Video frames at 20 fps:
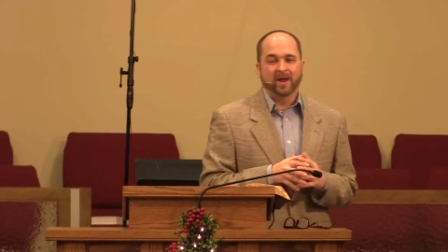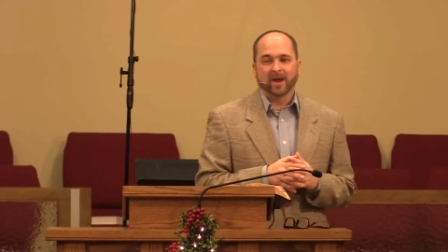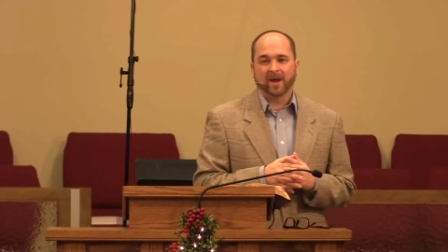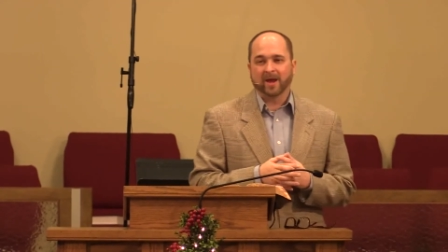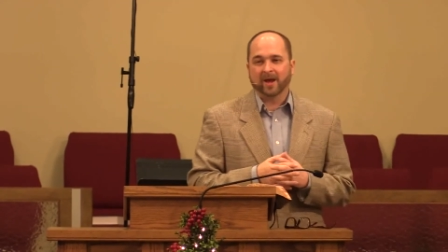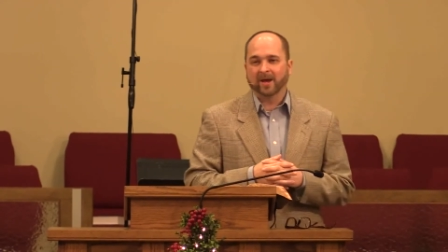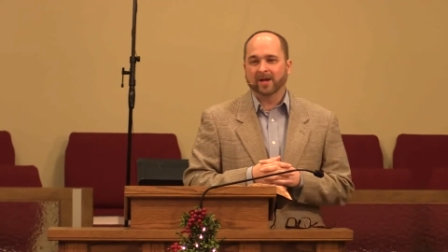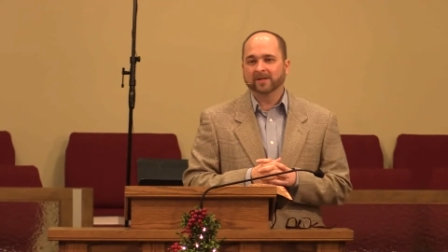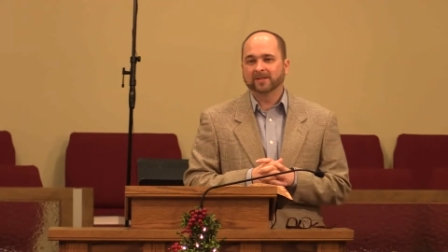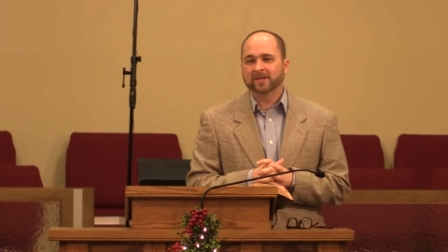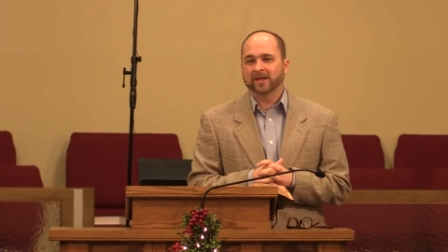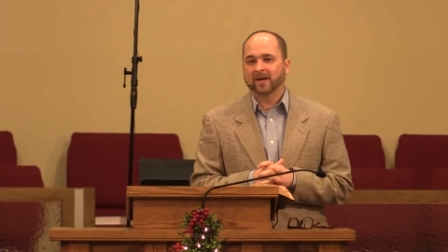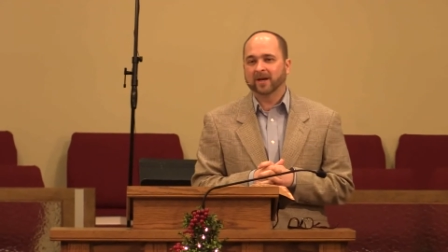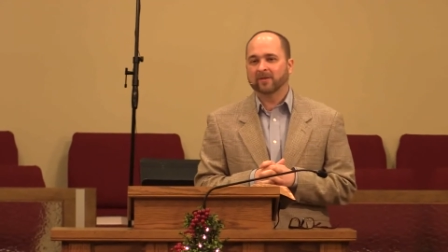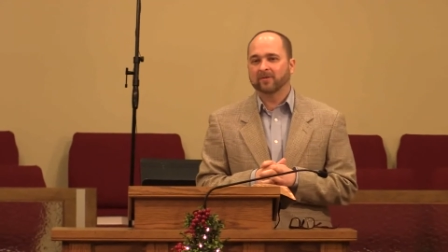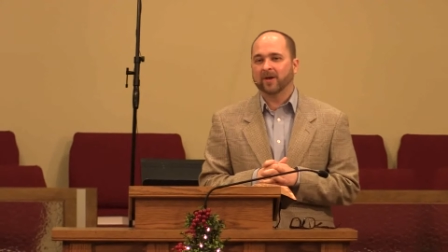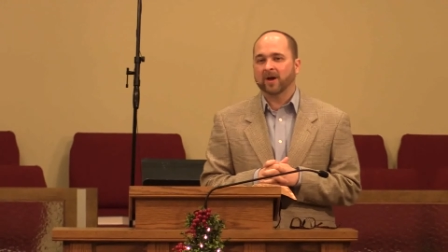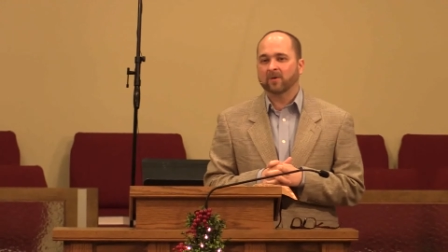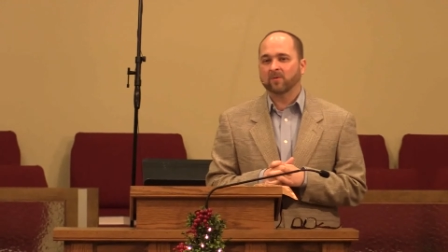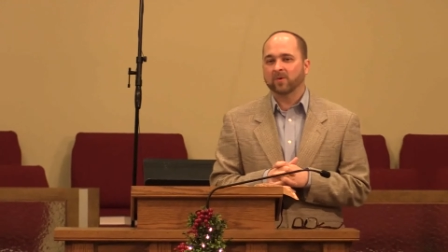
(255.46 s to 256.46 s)
and
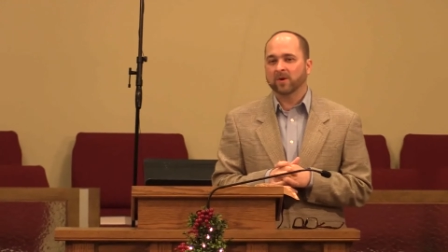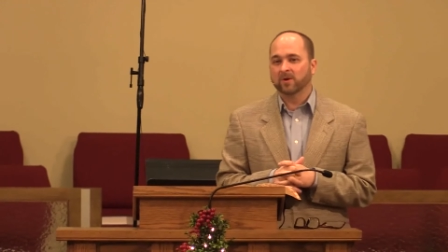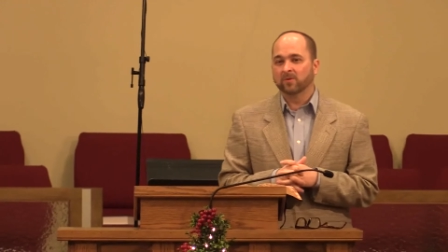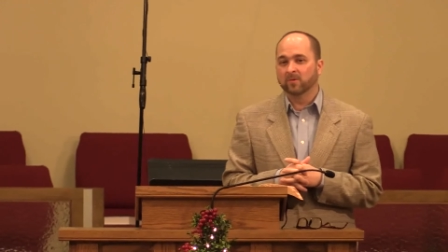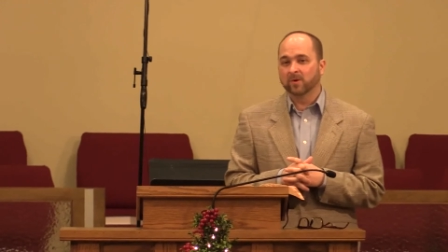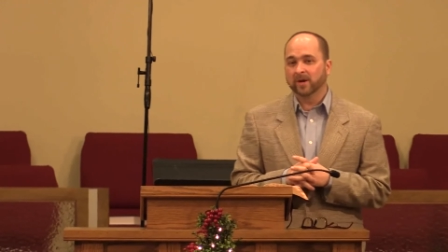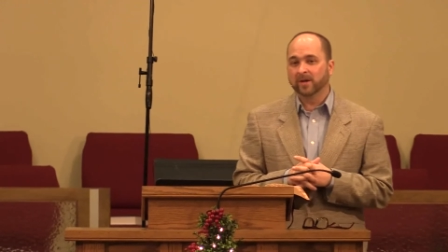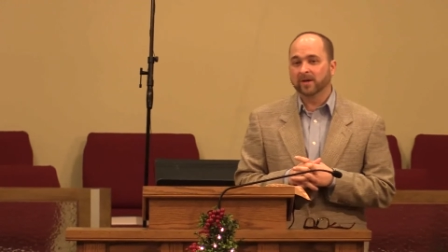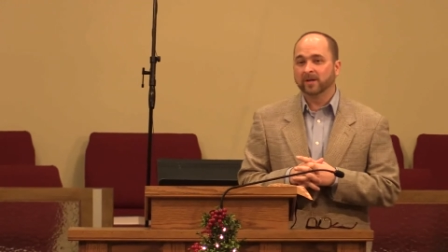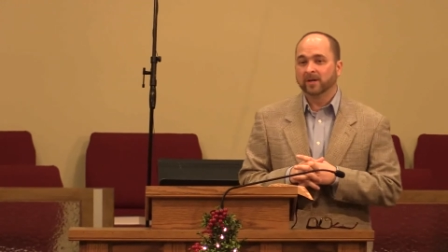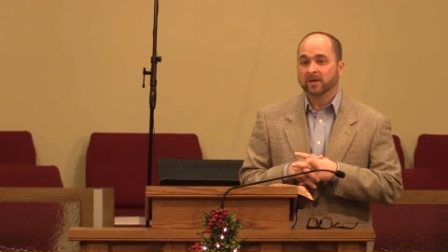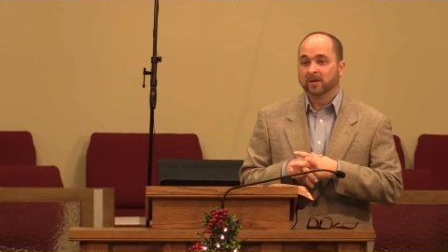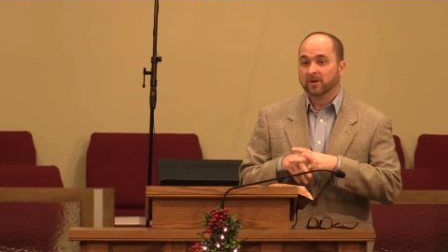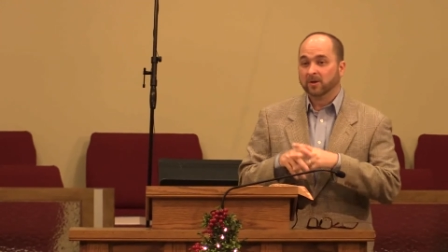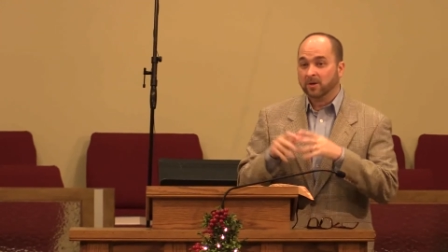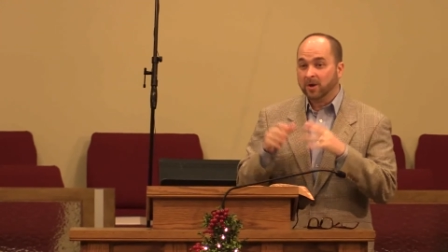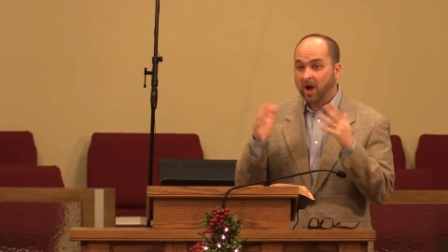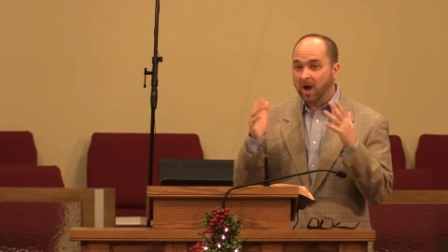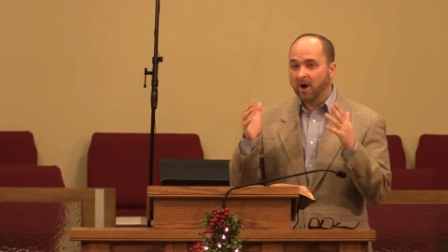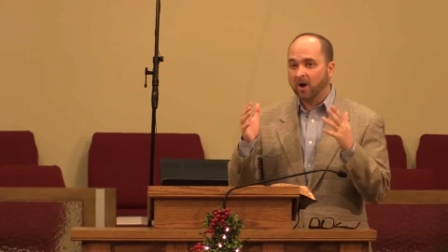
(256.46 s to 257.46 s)
uh, that we would
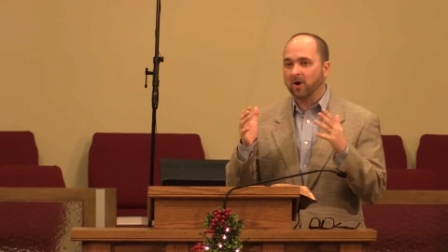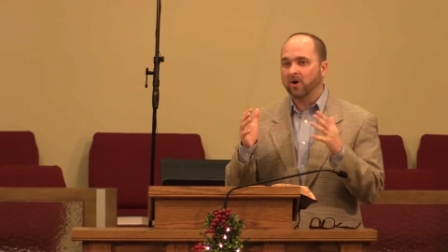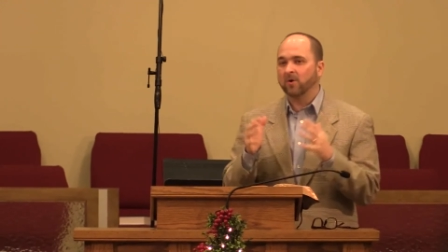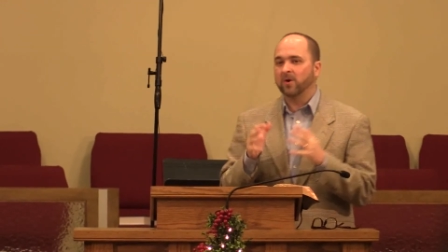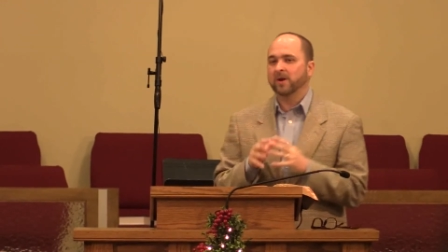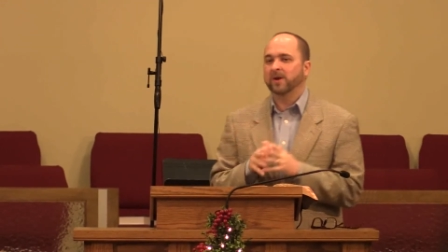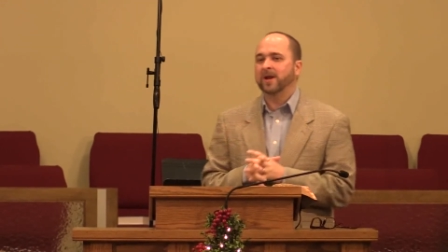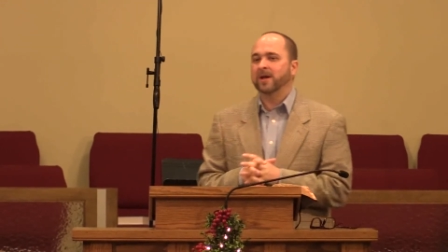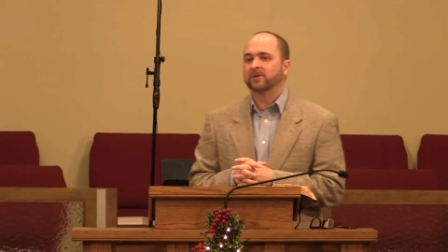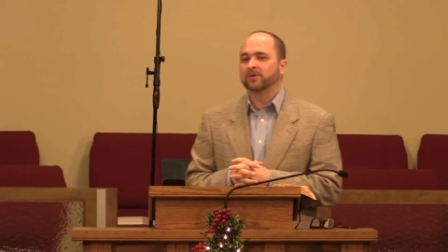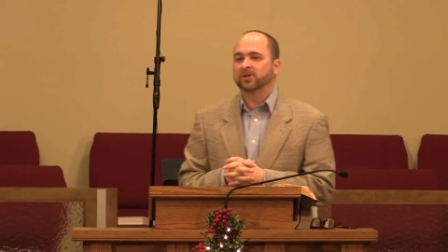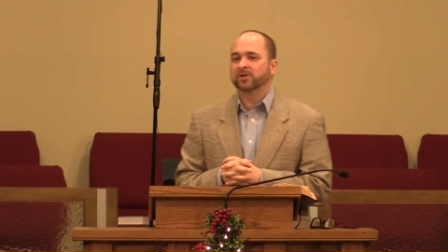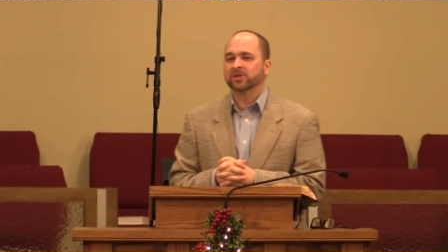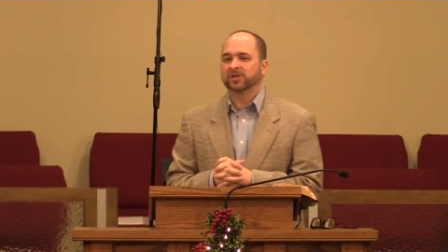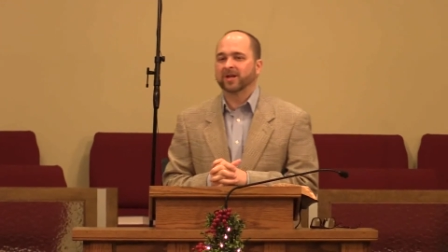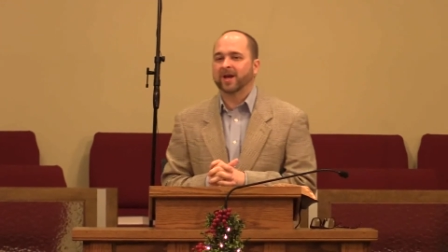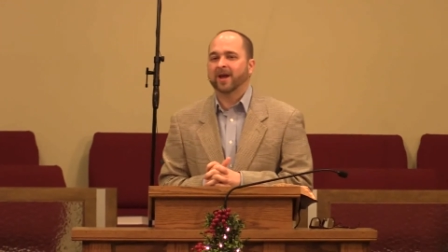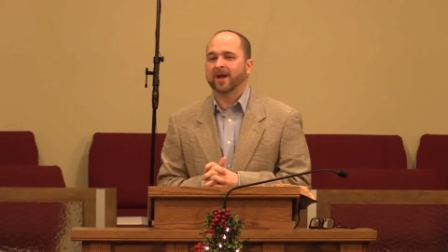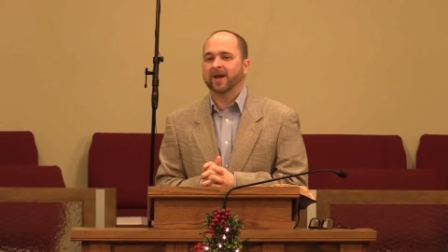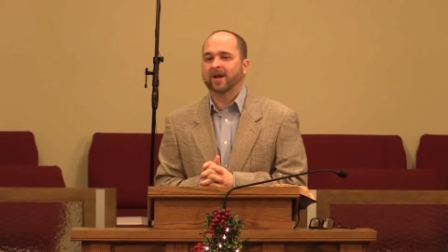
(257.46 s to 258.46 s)
know and
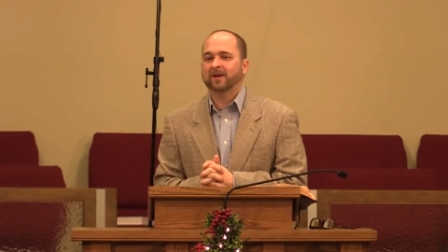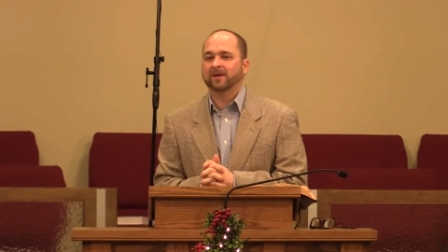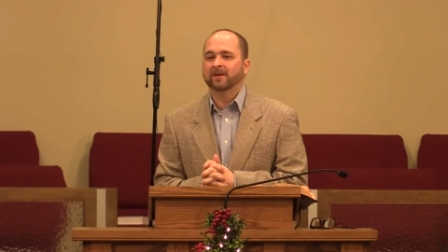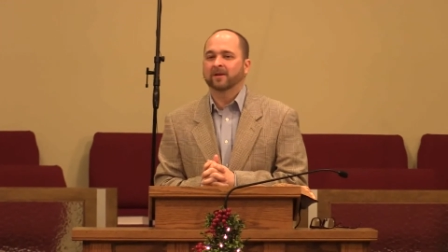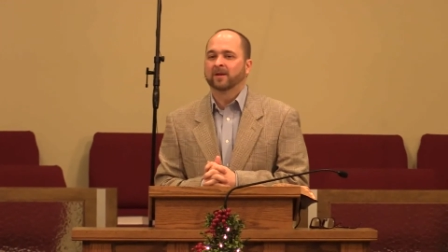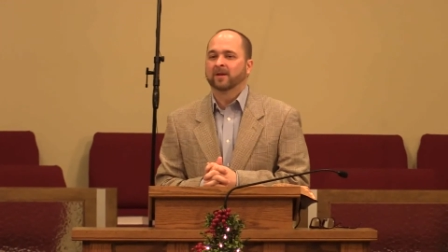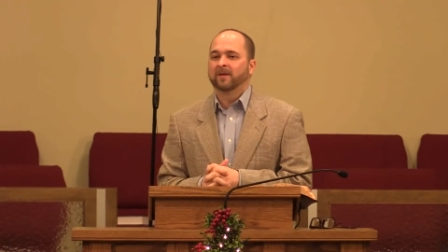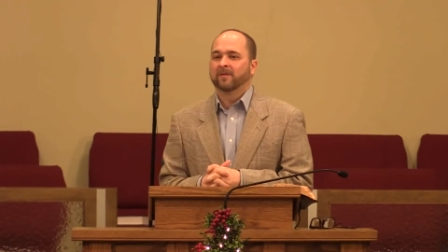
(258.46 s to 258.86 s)
understand